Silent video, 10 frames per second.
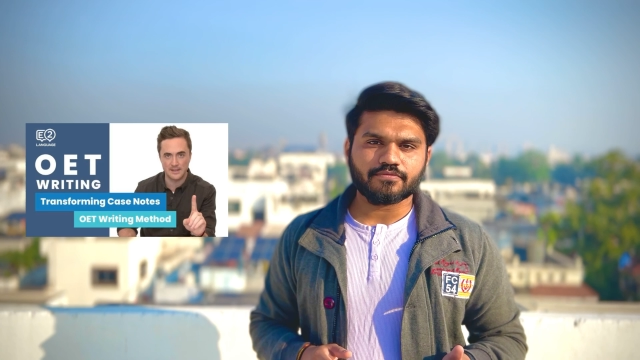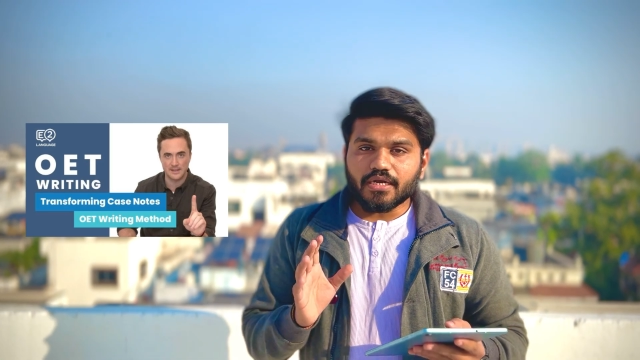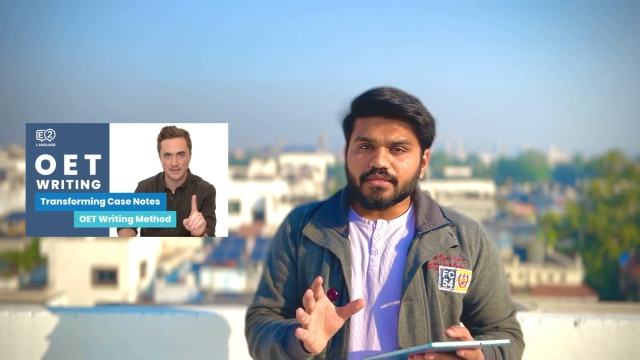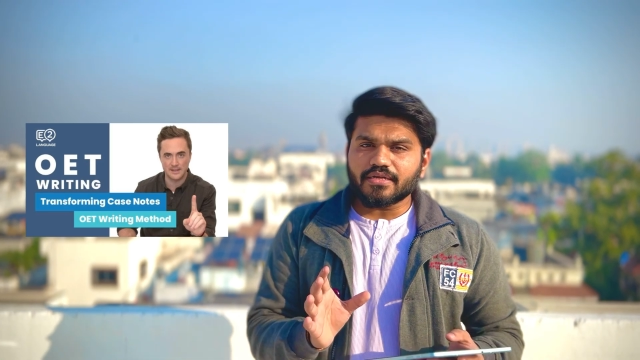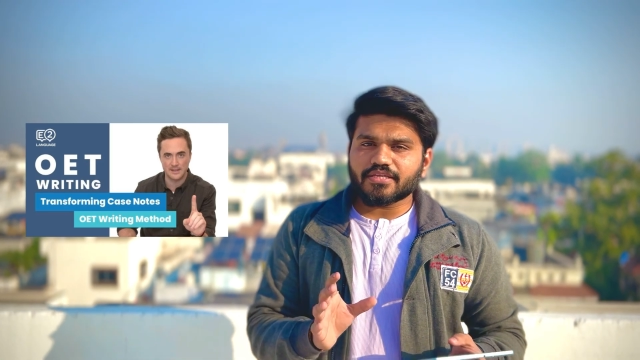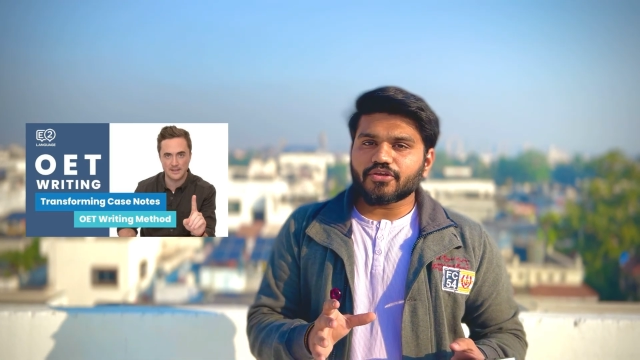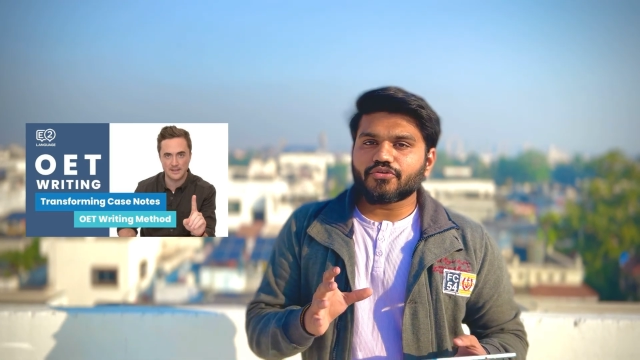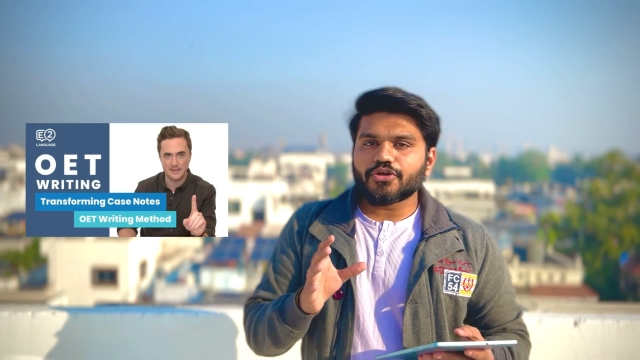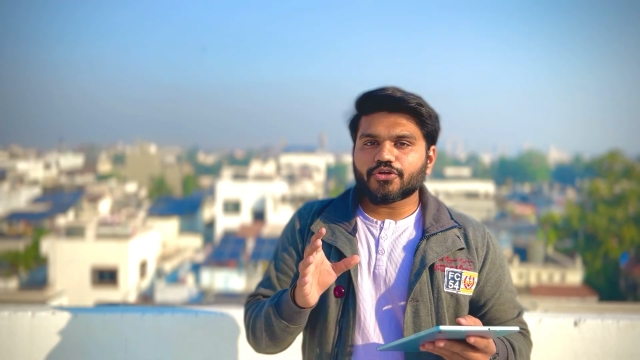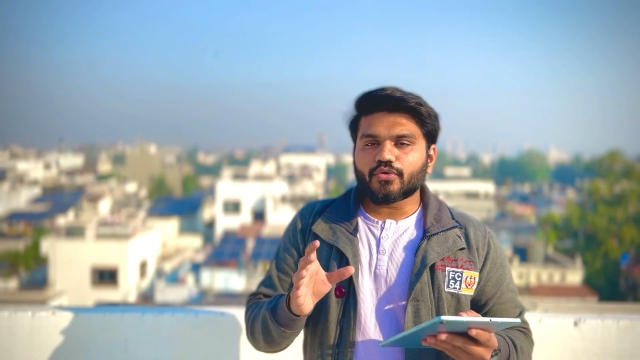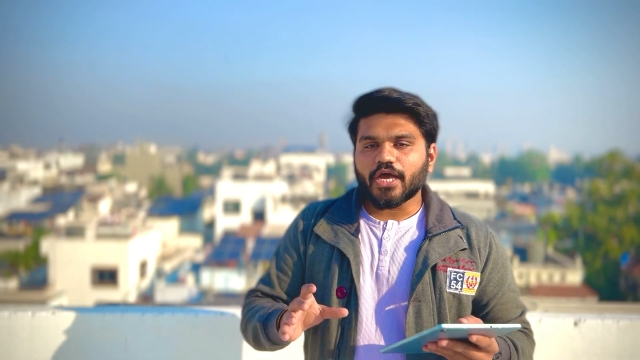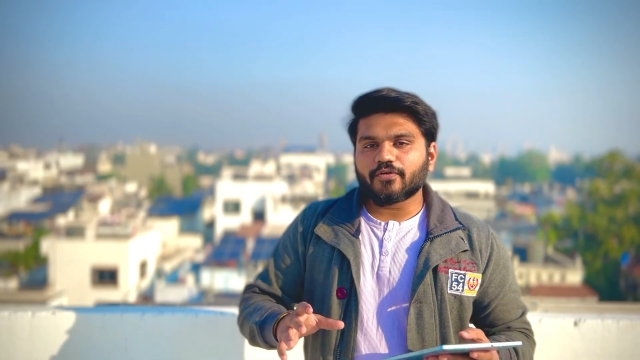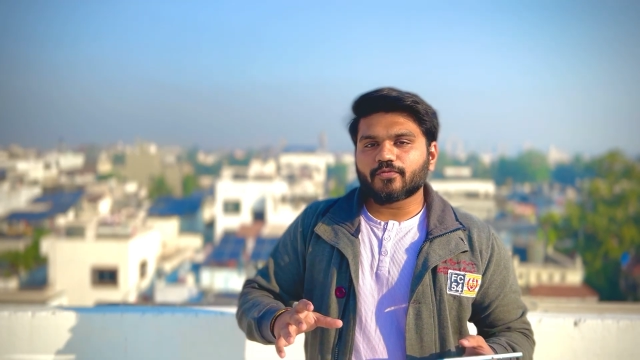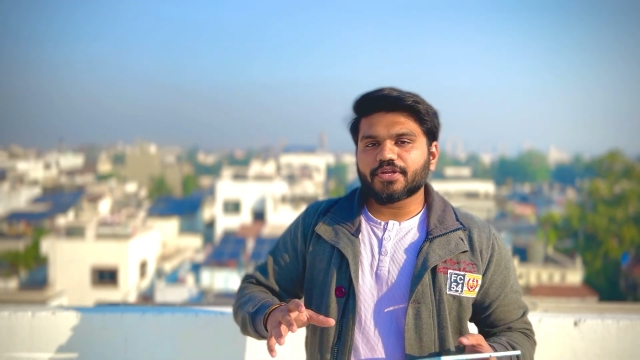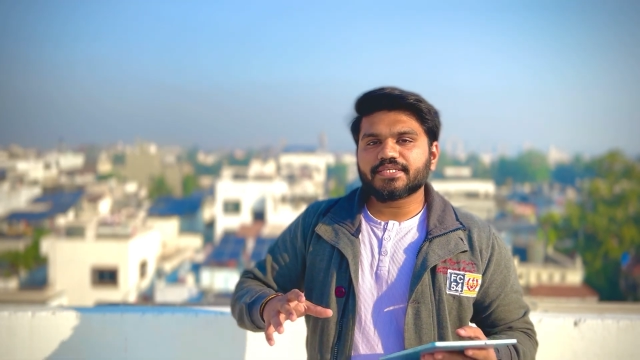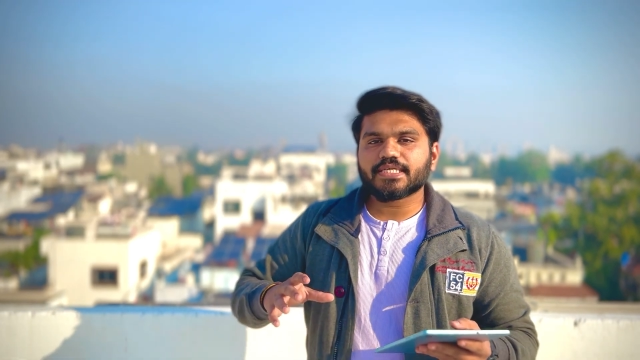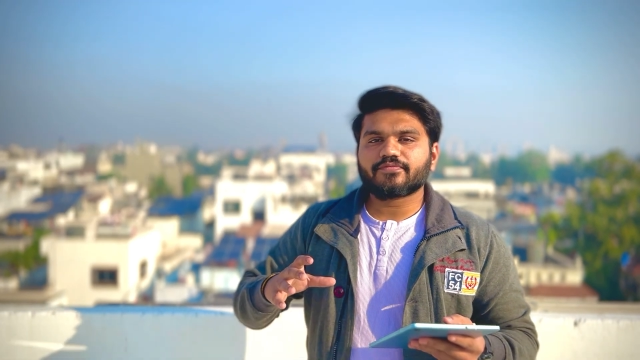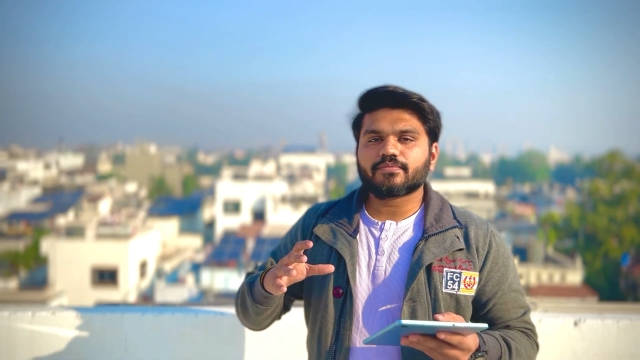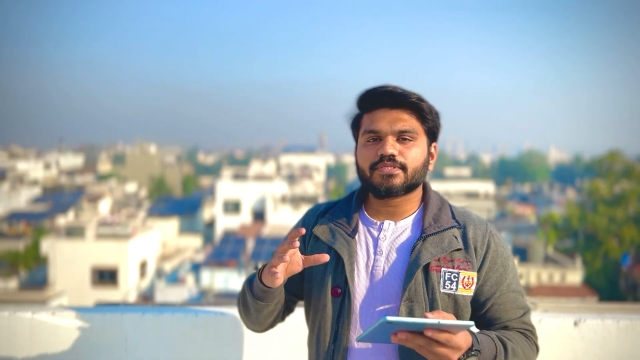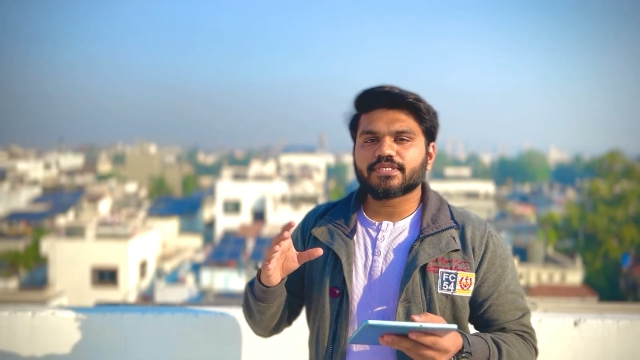Another thing you need to have for
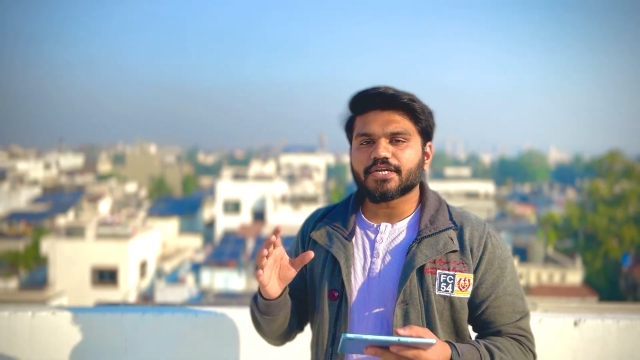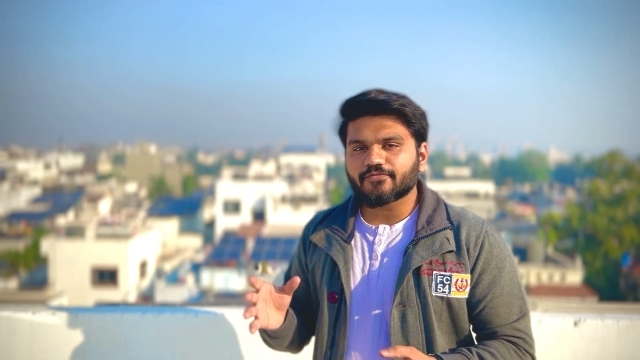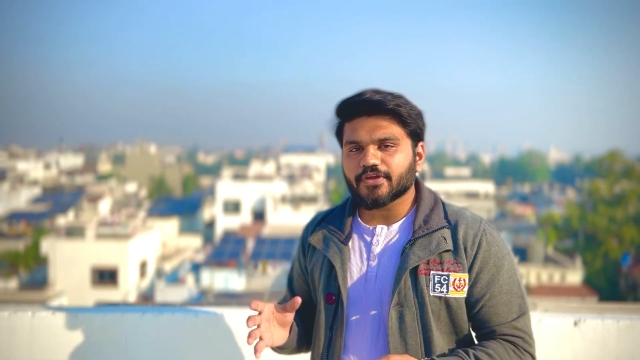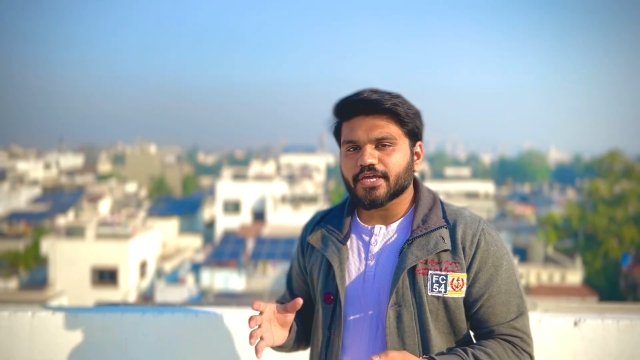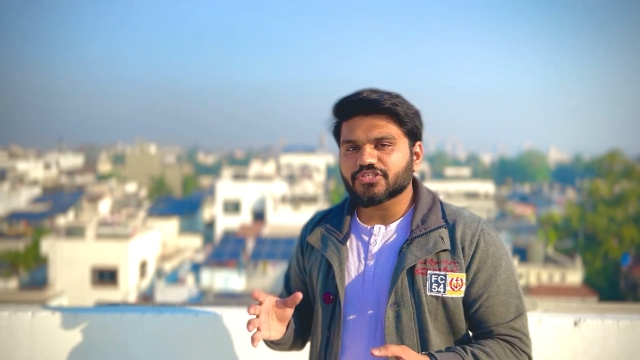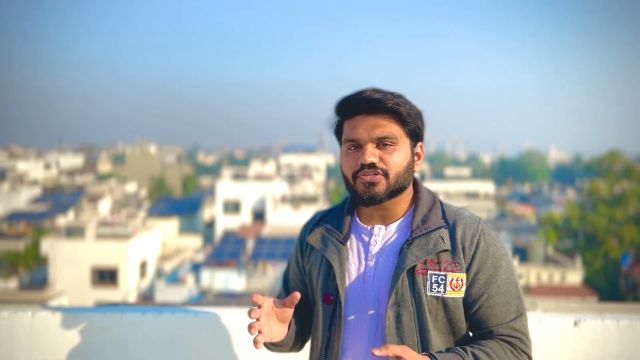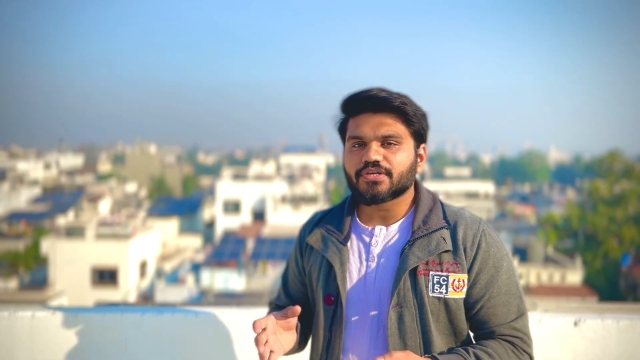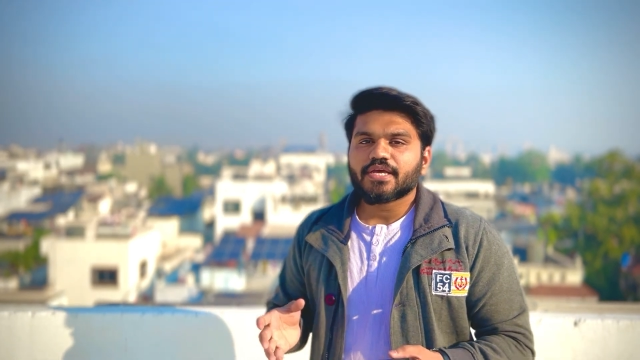ECFMG certification